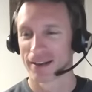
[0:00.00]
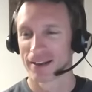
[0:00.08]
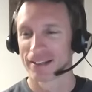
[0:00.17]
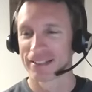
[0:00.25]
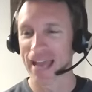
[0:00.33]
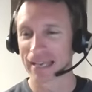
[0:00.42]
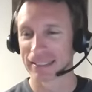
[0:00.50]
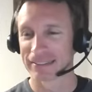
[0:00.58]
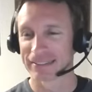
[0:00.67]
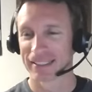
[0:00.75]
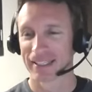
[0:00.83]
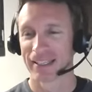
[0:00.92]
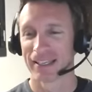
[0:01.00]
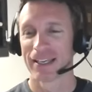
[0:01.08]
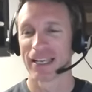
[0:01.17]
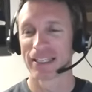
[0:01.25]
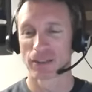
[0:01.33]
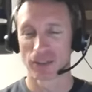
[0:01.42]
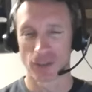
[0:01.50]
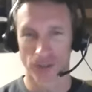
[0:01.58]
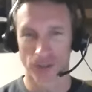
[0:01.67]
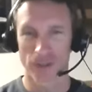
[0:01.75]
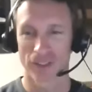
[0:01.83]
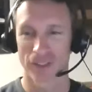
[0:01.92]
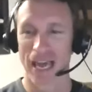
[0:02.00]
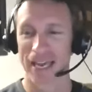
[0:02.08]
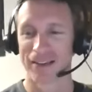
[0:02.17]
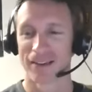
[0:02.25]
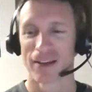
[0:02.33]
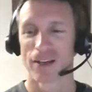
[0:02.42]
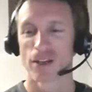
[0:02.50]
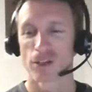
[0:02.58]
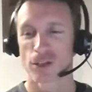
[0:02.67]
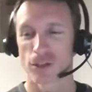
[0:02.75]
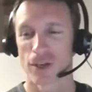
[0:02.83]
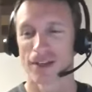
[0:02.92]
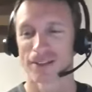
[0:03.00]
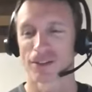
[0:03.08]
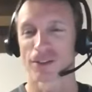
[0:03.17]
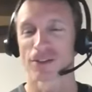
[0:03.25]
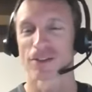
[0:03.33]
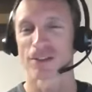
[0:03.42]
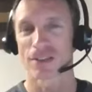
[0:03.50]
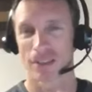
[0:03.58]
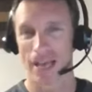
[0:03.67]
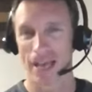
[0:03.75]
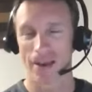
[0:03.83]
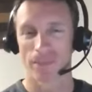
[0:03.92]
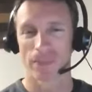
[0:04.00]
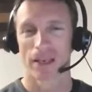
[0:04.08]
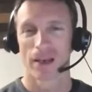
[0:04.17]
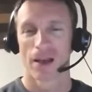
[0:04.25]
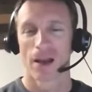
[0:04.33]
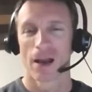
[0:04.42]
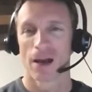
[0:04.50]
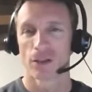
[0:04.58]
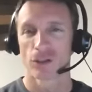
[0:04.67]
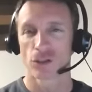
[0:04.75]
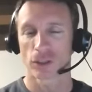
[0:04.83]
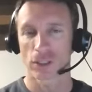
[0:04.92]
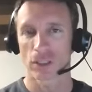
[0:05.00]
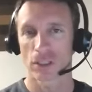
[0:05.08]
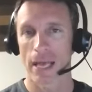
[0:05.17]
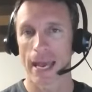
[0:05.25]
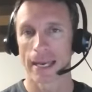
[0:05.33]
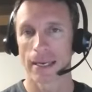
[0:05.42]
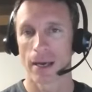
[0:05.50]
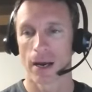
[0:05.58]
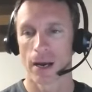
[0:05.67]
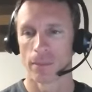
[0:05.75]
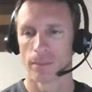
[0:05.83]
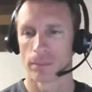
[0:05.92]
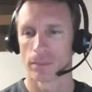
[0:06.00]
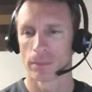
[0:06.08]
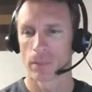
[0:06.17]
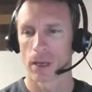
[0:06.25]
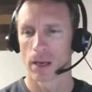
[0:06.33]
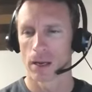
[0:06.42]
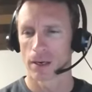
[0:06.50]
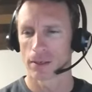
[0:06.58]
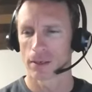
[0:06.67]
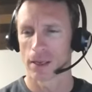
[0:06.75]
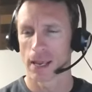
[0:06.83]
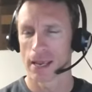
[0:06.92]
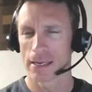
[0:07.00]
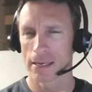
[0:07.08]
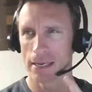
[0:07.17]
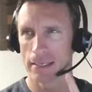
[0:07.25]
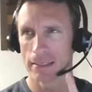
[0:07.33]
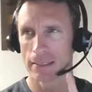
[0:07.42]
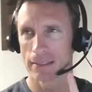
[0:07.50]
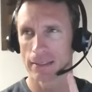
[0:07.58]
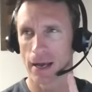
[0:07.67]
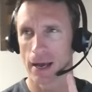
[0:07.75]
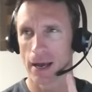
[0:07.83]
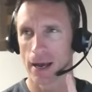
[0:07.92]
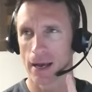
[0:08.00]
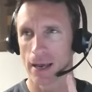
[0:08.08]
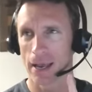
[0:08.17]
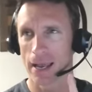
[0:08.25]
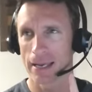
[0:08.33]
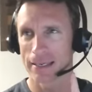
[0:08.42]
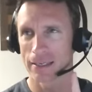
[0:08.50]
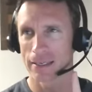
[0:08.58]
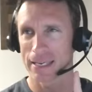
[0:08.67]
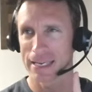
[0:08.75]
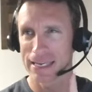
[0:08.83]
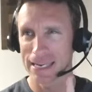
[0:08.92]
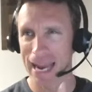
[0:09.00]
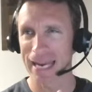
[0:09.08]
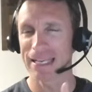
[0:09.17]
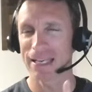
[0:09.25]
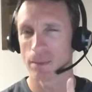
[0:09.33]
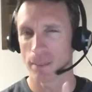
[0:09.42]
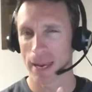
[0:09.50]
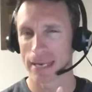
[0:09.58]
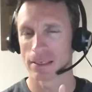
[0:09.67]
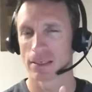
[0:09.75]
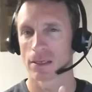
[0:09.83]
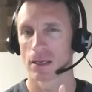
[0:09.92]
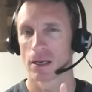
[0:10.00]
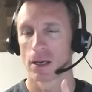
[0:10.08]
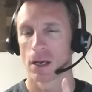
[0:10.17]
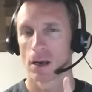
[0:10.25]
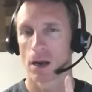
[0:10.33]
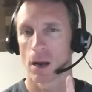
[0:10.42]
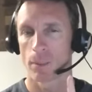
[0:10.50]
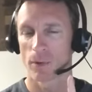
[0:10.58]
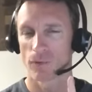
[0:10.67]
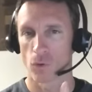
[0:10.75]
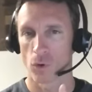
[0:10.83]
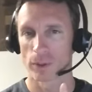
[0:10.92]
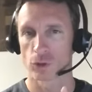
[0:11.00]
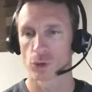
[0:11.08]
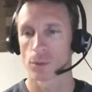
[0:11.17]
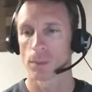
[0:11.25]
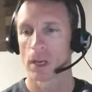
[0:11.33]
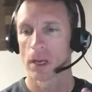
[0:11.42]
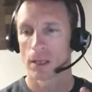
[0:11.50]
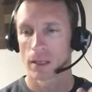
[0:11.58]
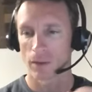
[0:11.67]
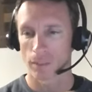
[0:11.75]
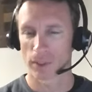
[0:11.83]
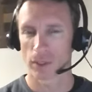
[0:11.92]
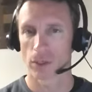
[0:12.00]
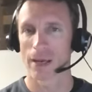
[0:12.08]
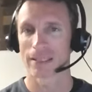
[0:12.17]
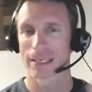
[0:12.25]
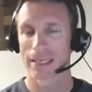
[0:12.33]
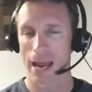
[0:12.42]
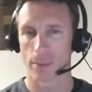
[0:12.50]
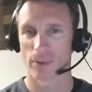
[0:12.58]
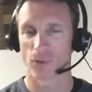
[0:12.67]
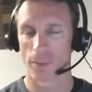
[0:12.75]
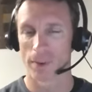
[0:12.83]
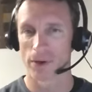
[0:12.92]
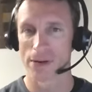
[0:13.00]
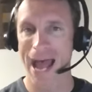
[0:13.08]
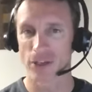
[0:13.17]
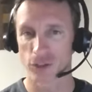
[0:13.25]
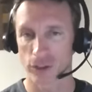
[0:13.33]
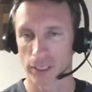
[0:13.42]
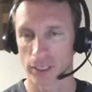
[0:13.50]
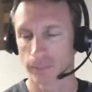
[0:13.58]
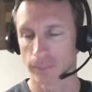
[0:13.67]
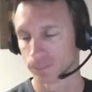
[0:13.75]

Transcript: Yes, it's Cirque du Soleil. Cirque du Soleil. Cirque du Soleil is a Canadian-based performance troupe. They come to the US, they now perform internationally.